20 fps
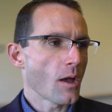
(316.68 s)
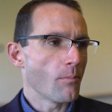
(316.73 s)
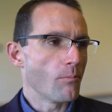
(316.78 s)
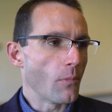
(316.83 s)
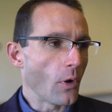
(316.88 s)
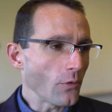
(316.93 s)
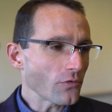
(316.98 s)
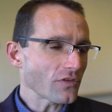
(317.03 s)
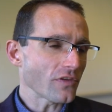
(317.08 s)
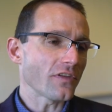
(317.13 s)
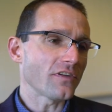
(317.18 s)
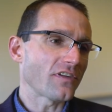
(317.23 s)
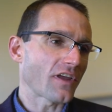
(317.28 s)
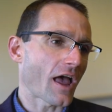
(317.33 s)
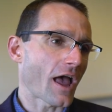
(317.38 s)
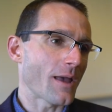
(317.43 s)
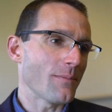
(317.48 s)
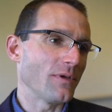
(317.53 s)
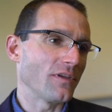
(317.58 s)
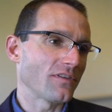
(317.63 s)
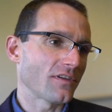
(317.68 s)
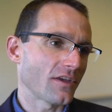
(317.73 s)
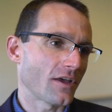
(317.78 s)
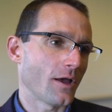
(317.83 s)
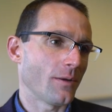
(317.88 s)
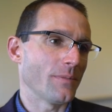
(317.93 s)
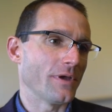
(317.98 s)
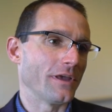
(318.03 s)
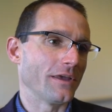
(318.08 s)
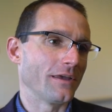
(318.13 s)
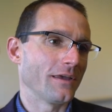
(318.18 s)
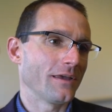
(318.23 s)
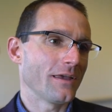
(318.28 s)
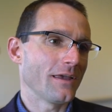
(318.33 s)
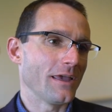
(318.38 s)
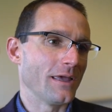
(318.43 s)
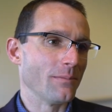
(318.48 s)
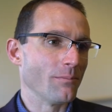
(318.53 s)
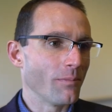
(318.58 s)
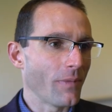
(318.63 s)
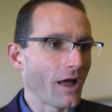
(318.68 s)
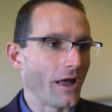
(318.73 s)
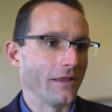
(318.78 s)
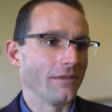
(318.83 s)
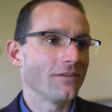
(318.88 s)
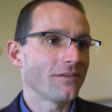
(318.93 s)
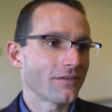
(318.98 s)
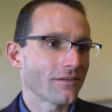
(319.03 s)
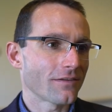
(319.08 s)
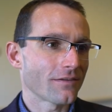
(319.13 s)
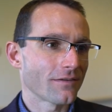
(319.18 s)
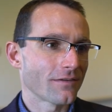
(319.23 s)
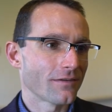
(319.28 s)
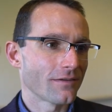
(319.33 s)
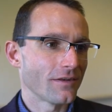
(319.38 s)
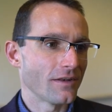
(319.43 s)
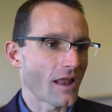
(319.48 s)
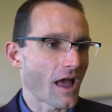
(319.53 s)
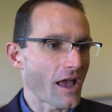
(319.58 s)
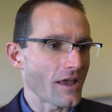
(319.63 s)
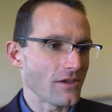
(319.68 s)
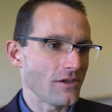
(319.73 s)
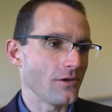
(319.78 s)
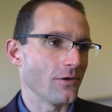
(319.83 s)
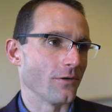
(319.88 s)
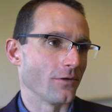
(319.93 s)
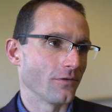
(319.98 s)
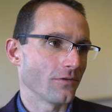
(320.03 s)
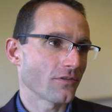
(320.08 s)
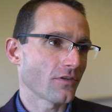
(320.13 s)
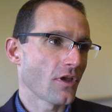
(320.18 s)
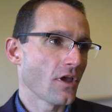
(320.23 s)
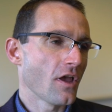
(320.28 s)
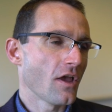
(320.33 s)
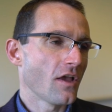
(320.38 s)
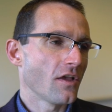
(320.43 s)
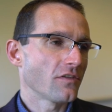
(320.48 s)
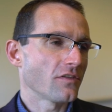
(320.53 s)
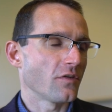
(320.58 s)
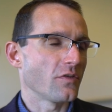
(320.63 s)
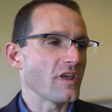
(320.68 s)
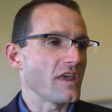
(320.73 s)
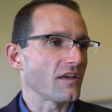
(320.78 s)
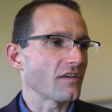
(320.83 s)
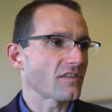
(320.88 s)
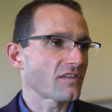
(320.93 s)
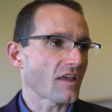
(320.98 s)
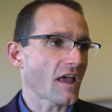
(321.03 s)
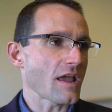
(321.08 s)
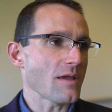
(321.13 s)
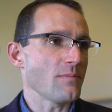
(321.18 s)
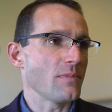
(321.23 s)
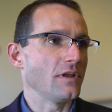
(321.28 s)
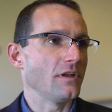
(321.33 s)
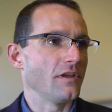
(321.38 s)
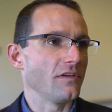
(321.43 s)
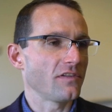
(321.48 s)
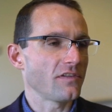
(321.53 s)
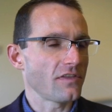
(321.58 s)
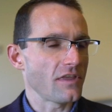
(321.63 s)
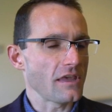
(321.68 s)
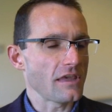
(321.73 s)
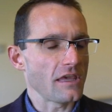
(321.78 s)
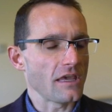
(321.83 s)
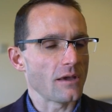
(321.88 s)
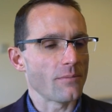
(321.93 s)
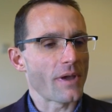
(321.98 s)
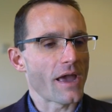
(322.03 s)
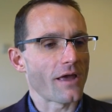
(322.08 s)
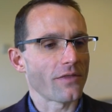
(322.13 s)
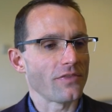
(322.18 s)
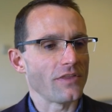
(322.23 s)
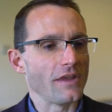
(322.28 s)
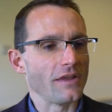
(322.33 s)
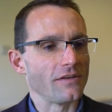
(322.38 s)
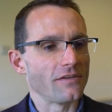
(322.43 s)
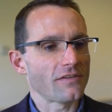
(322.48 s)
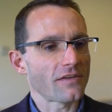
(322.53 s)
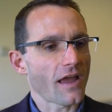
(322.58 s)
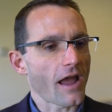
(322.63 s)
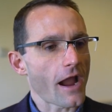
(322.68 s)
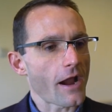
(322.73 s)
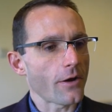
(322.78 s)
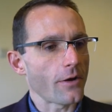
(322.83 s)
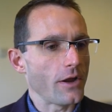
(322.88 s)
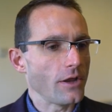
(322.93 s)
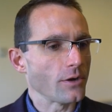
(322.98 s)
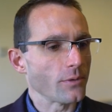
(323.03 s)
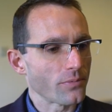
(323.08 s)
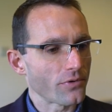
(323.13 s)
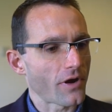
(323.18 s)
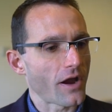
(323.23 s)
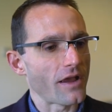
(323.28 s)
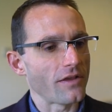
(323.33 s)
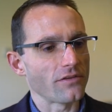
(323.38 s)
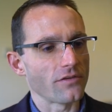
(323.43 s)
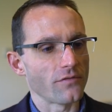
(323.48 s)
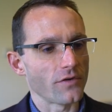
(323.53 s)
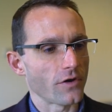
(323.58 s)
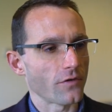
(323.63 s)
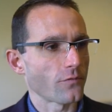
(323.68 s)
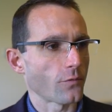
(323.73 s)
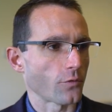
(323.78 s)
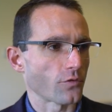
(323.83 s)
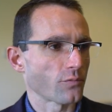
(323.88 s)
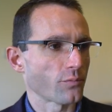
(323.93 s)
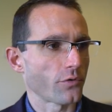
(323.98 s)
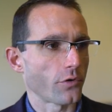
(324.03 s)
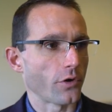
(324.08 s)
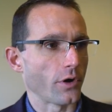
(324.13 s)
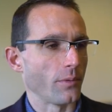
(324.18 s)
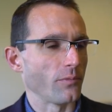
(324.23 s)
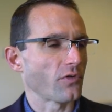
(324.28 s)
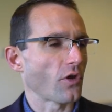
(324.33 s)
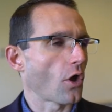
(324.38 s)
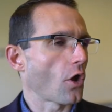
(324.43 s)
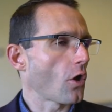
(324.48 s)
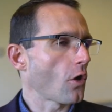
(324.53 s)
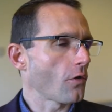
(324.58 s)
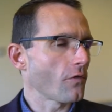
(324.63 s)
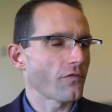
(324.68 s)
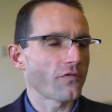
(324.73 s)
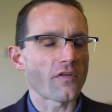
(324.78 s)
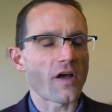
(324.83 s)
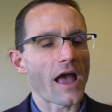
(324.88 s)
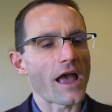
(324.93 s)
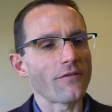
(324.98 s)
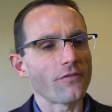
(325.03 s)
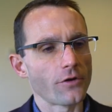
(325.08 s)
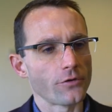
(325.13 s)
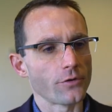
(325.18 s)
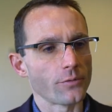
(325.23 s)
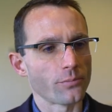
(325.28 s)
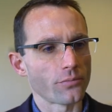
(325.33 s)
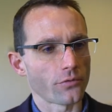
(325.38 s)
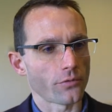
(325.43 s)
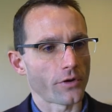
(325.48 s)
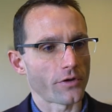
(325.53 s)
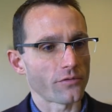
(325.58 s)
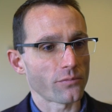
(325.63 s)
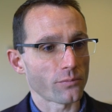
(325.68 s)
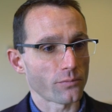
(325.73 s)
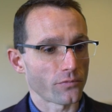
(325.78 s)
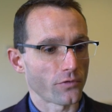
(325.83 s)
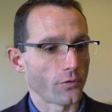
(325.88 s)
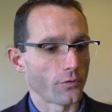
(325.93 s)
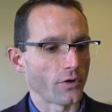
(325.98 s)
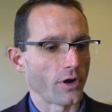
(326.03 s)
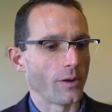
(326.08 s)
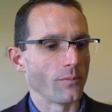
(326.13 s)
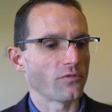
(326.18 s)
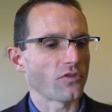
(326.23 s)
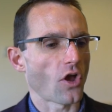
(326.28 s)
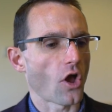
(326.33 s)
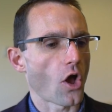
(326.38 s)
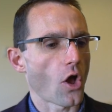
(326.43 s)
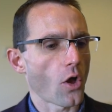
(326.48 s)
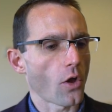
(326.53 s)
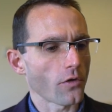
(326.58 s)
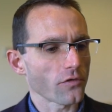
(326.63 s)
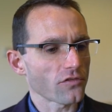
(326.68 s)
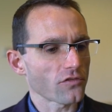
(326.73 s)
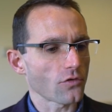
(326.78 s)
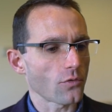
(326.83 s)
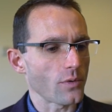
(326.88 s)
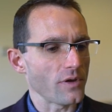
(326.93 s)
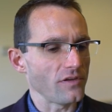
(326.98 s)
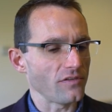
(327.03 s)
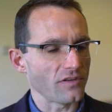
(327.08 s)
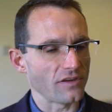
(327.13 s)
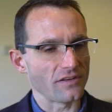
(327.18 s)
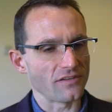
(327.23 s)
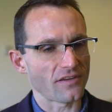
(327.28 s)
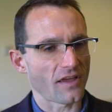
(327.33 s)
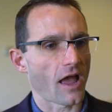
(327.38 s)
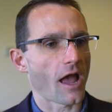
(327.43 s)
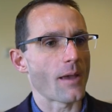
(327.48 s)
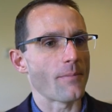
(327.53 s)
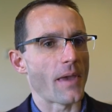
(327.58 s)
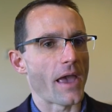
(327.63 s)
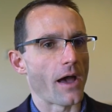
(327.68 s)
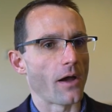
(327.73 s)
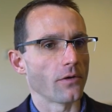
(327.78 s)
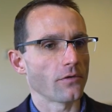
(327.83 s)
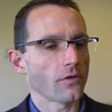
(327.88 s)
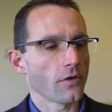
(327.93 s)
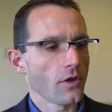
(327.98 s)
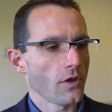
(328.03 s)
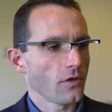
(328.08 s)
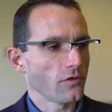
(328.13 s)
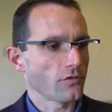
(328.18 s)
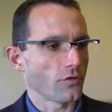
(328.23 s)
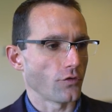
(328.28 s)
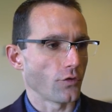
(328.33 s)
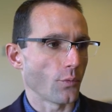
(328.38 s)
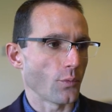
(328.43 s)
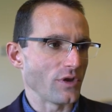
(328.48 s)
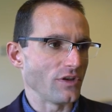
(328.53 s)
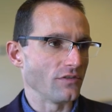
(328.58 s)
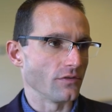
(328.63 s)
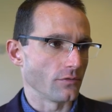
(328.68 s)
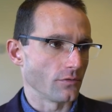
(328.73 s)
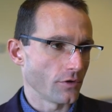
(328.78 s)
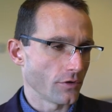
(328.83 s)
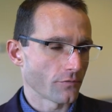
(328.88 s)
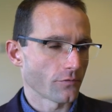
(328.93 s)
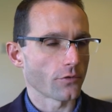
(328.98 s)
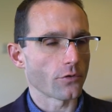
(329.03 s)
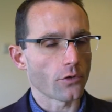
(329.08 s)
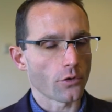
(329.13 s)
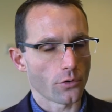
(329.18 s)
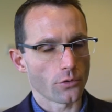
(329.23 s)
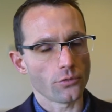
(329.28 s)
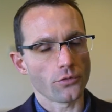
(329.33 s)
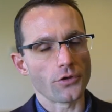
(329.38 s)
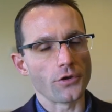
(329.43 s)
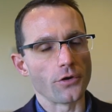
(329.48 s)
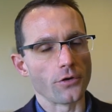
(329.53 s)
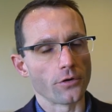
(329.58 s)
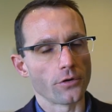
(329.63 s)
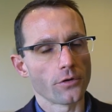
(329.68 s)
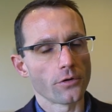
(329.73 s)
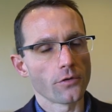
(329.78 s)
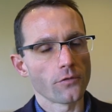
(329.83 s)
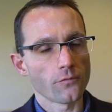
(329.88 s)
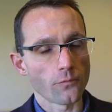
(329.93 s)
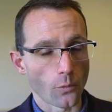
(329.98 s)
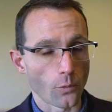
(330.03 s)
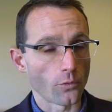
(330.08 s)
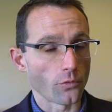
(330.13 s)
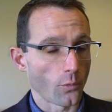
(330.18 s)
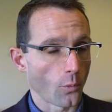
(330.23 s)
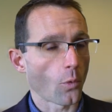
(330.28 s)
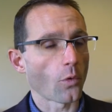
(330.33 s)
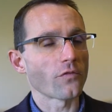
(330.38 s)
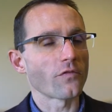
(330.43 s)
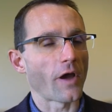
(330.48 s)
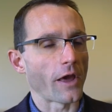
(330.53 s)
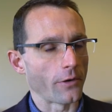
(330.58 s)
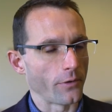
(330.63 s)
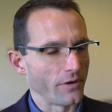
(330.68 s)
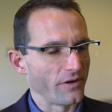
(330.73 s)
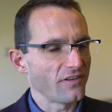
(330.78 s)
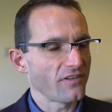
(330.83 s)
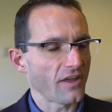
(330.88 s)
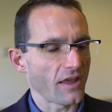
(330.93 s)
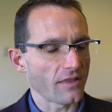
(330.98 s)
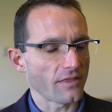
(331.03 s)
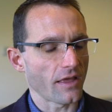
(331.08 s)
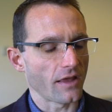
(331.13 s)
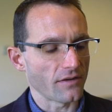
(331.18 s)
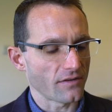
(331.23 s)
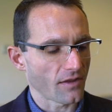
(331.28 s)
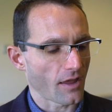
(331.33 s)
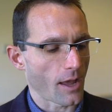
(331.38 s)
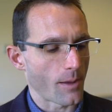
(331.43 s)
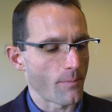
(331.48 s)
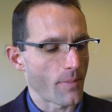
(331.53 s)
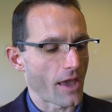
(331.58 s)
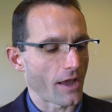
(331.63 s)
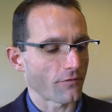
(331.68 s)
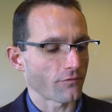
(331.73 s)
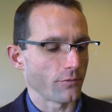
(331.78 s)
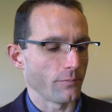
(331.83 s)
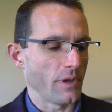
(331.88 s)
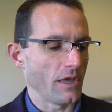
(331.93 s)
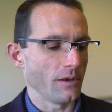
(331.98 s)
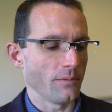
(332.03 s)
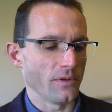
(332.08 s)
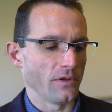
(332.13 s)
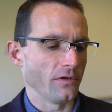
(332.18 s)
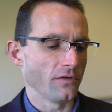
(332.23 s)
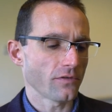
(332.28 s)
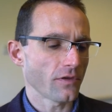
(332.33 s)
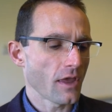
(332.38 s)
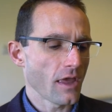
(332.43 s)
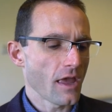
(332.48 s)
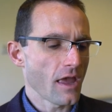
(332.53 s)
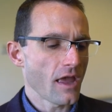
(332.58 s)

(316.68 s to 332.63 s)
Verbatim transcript: Most of the time is coming in months, not years. So the excitement is thinking about the entire enterprise of Air Force programs, all five hundred plus programs, all squeezing time out so that we deliver earlier for the warfighter and take that time back from enemies.